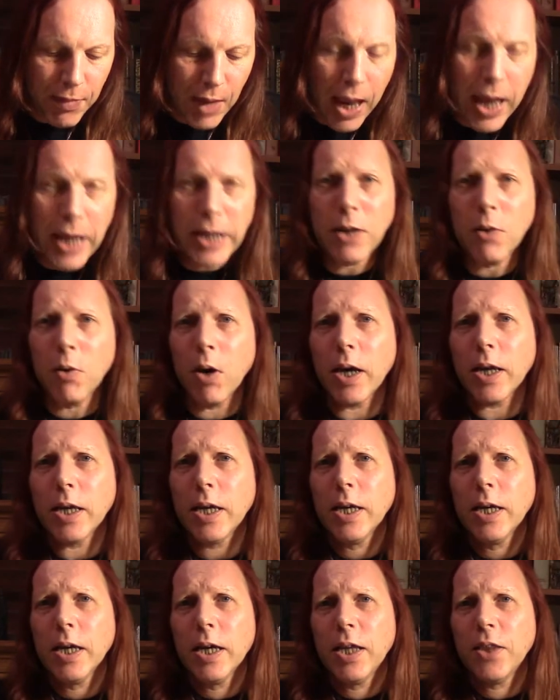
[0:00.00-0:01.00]
anyway,
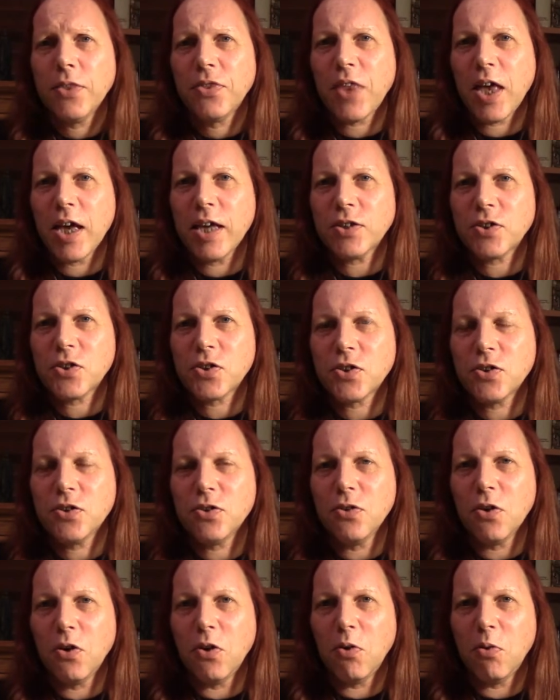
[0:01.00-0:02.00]
that's
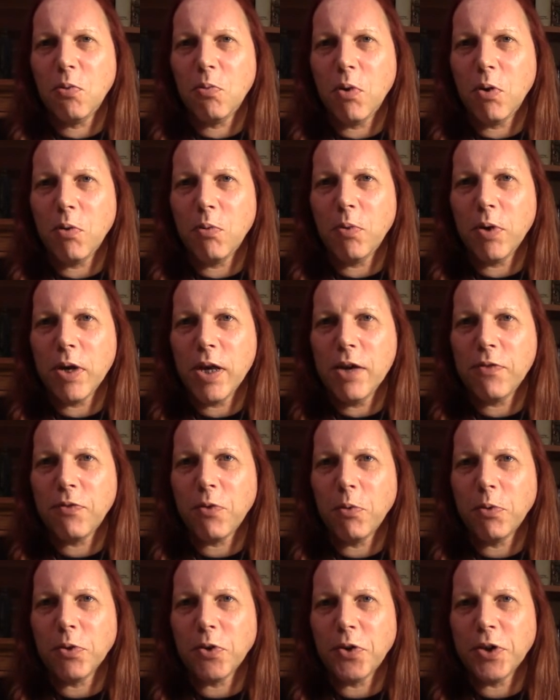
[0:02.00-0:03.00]
not what we're here
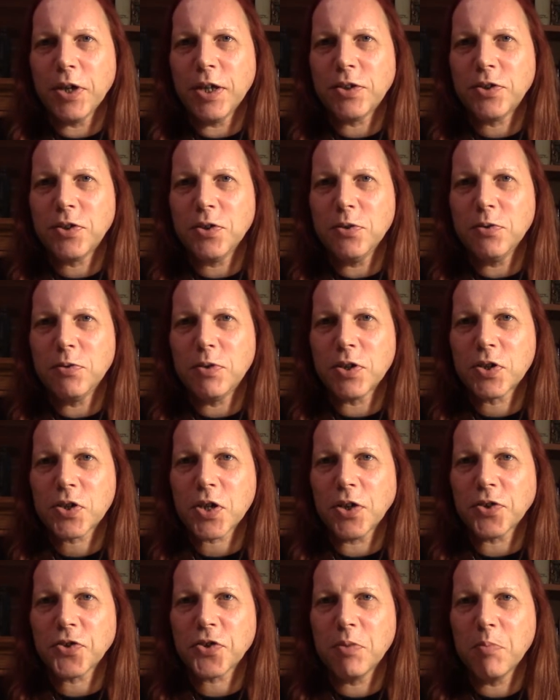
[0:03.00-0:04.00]
for. We're not here to
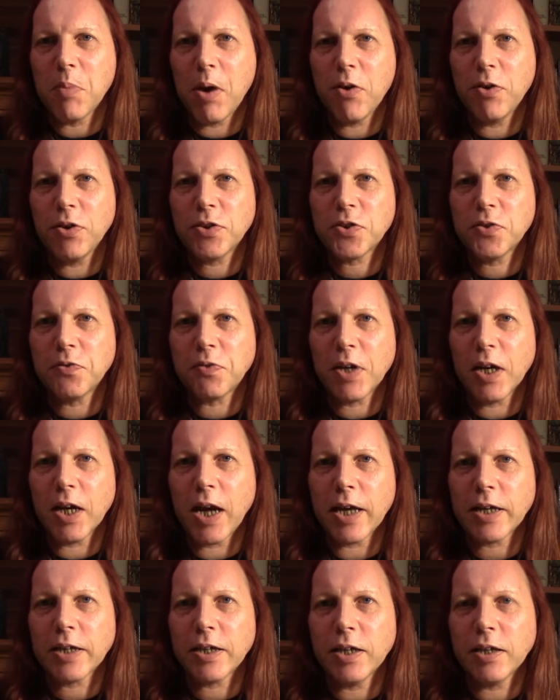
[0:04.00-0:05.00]
discuss the merits of
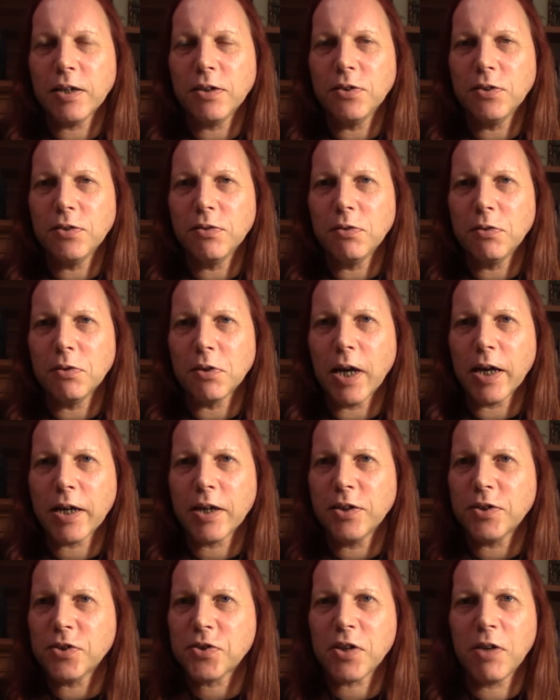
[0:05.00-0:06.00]
collecting and all that
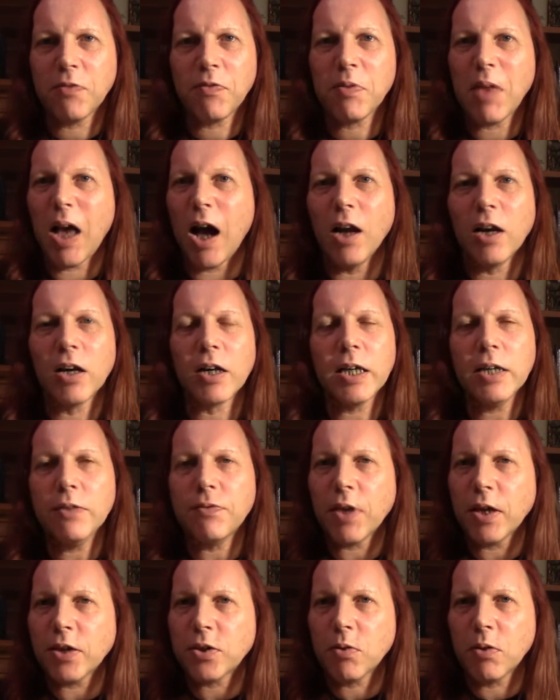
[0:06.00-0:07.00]
kind of stuff. I'll leave
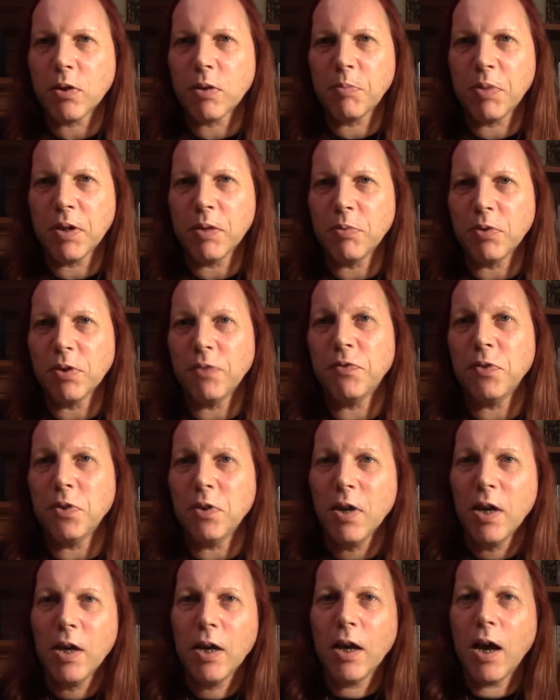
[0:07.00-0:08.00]
that to other people.
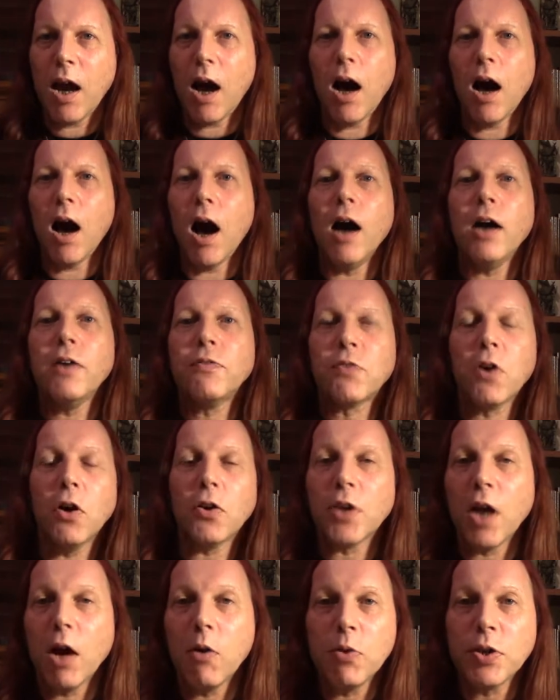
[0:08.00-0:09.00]
I've
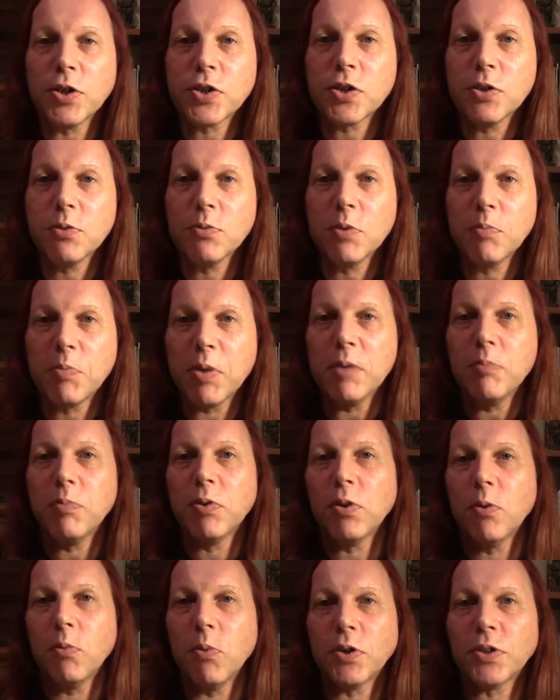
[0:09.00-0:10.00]
got no issue with people
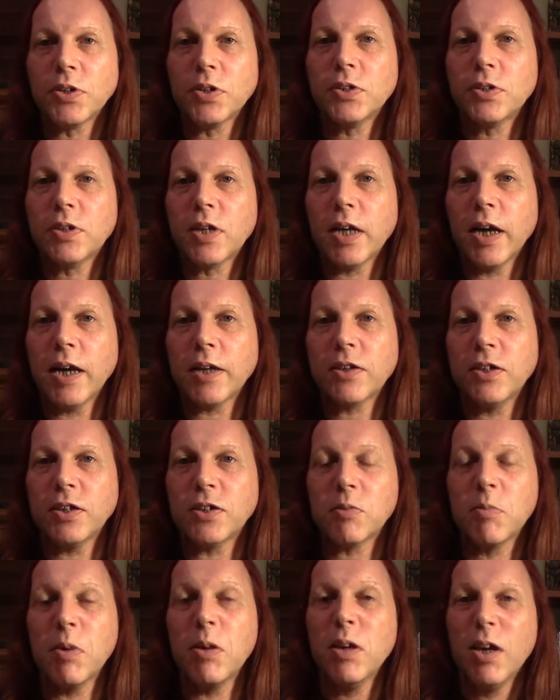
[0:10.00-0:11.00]
that wanted to collect
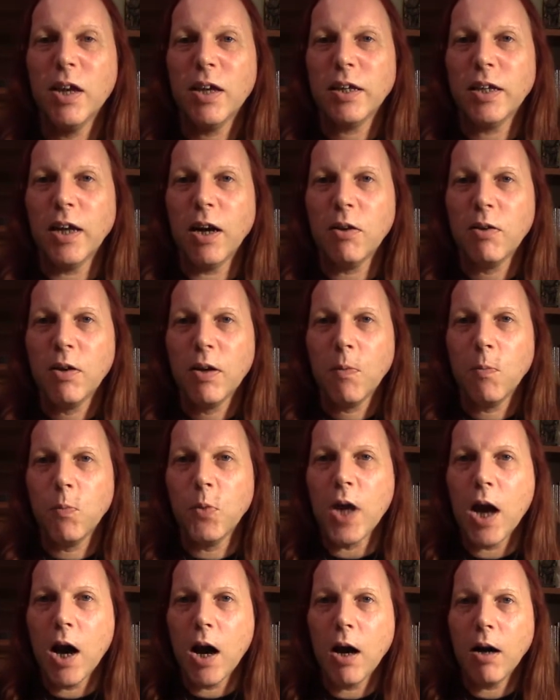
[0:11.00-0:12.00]
things. I mean, you know,
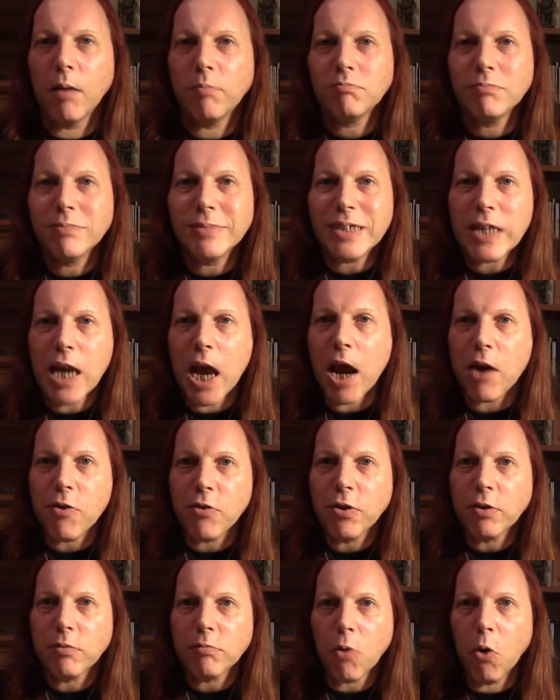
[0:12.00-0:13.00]
we are
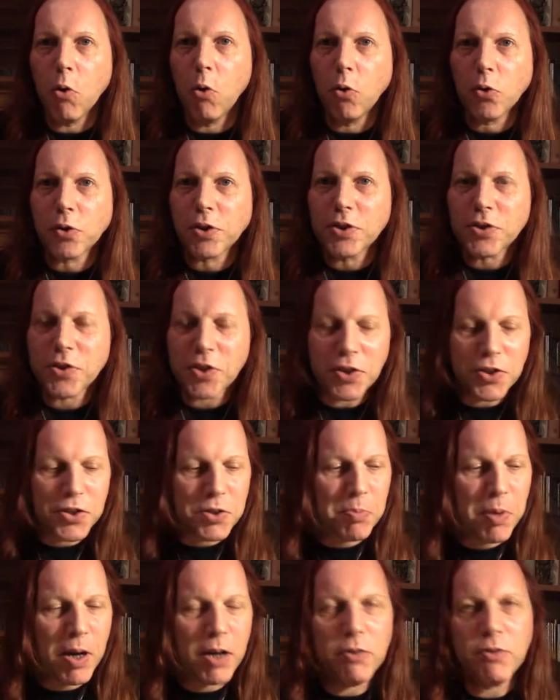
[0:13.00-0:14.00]
inherent hoarders, I
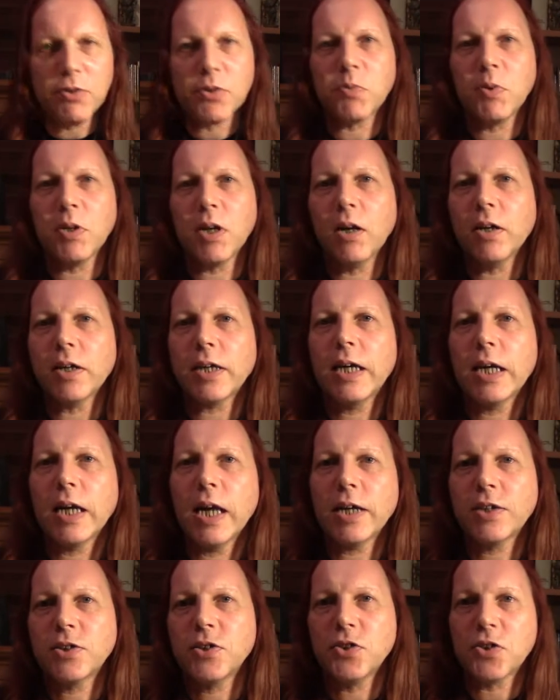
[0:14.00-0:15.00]
suppose. We like
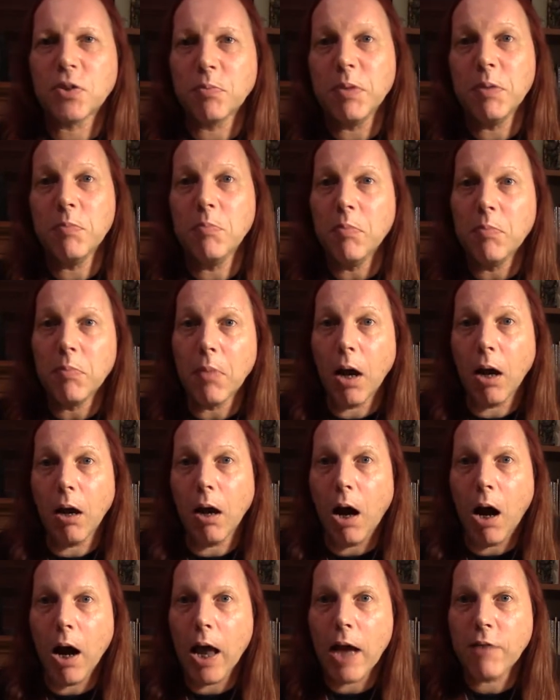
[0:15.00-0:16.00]
collections. I mean,
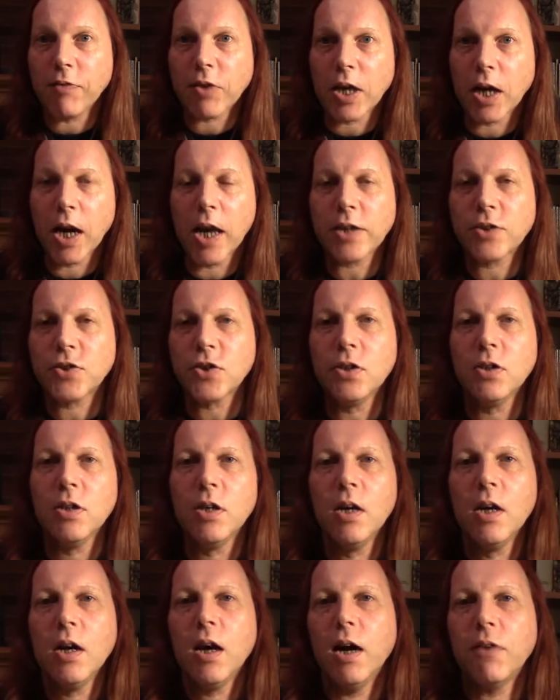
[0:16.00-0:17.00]
I have a collection.
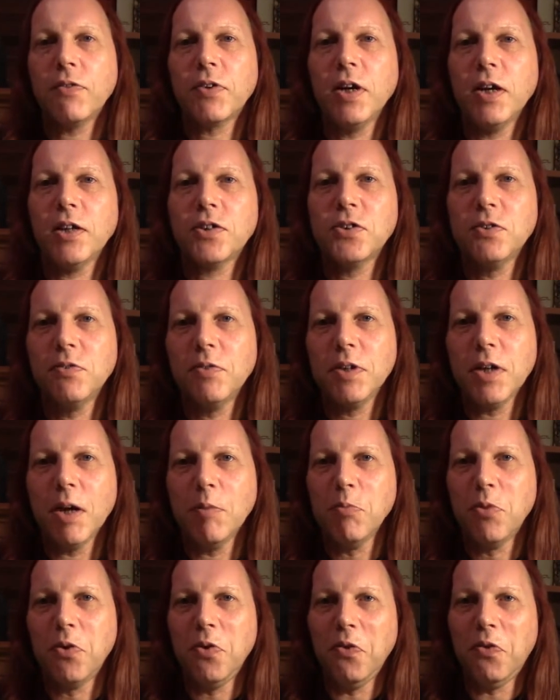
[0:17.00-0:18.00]
I have a collection of a
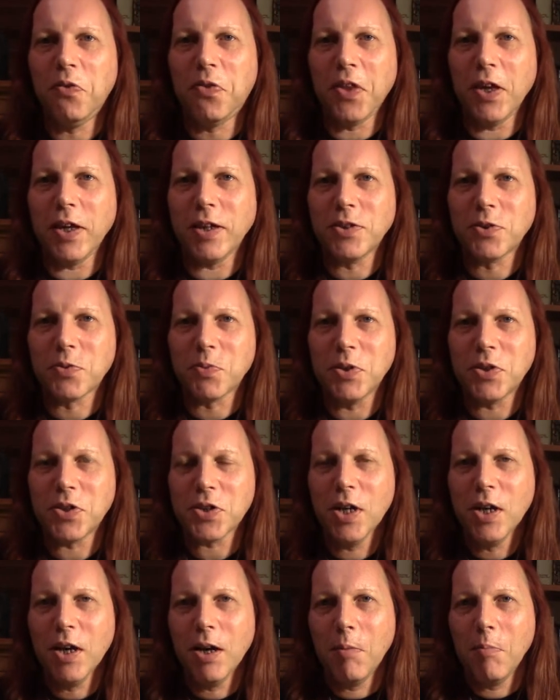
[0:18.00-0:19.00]
number of things which
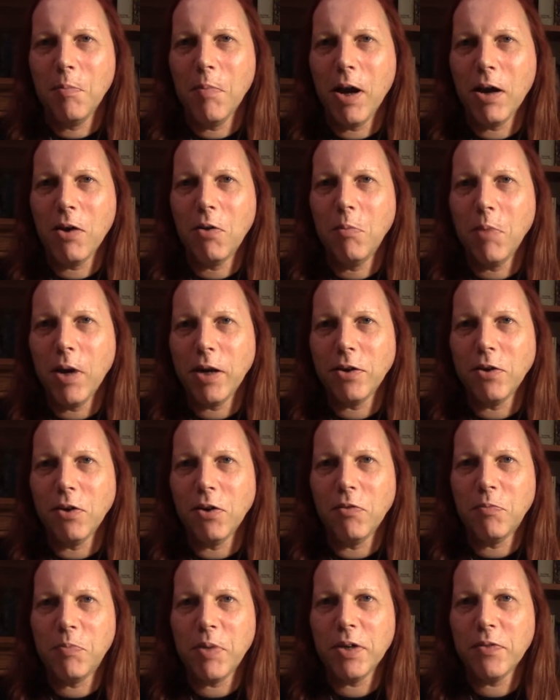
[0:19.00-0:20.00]
may or may
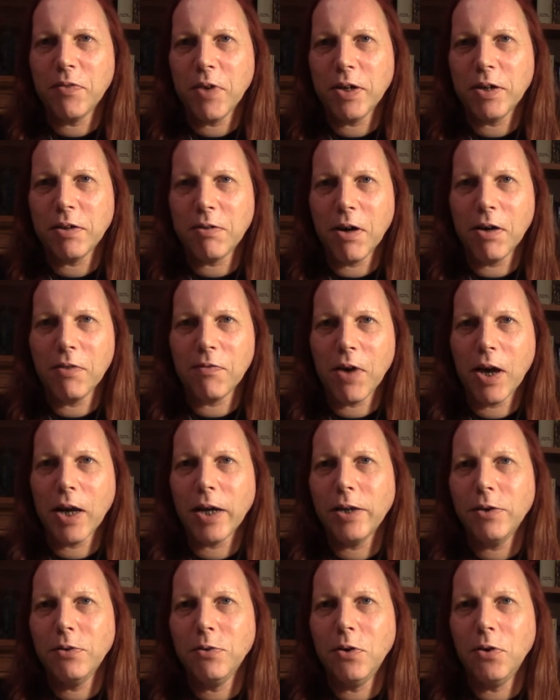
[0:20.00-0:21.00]
not be of any great
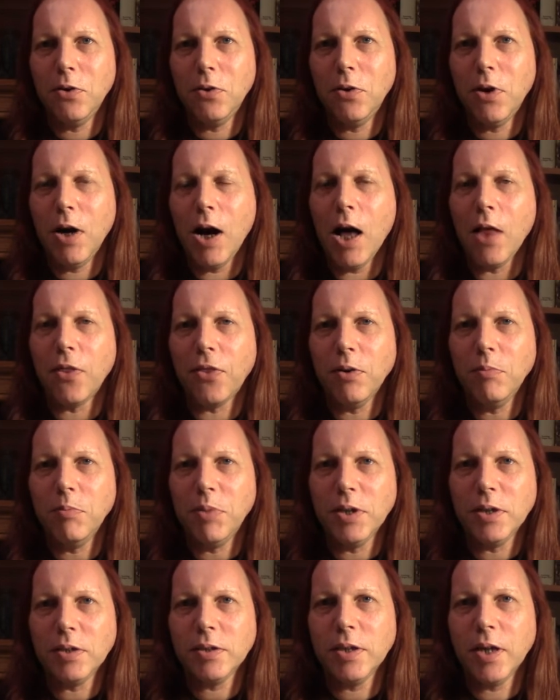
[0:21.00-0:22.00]
value or other,
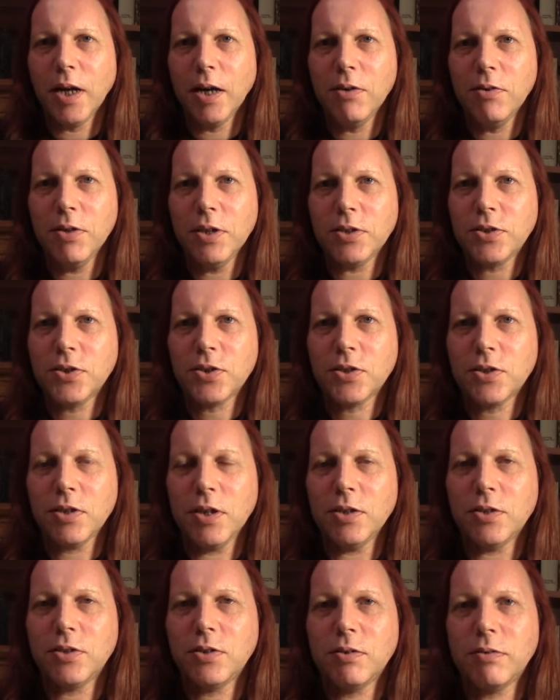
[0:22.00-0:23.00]
but, you know, it's
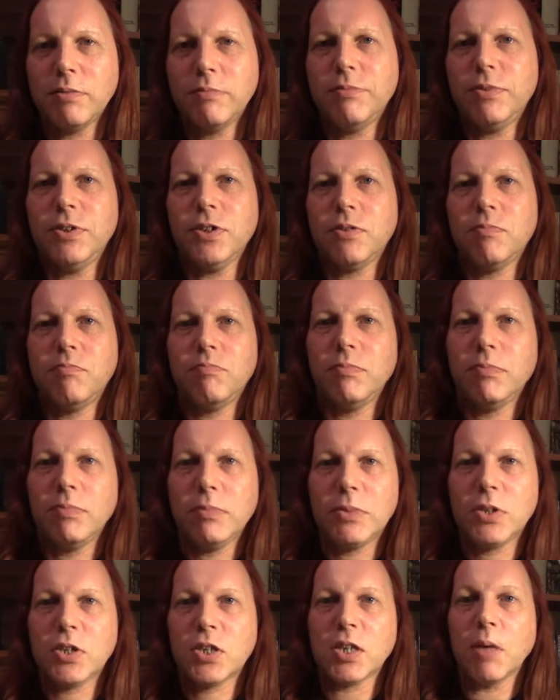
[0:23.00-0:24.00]
just
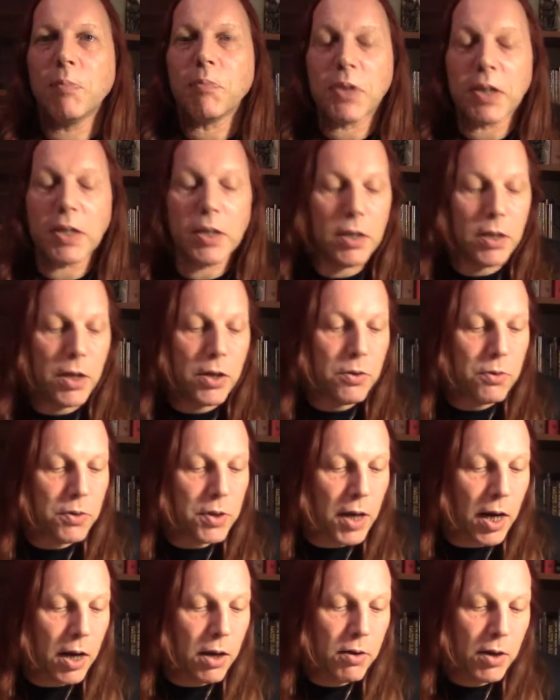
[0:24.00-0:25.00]
something you do,
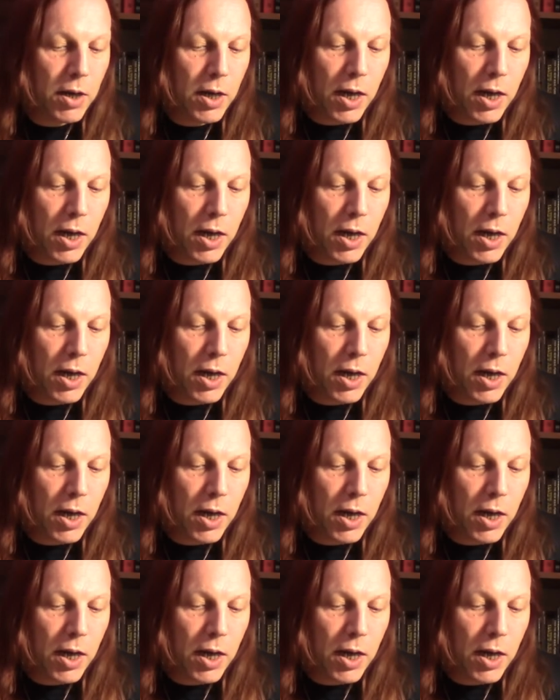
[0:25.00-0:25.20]
you know.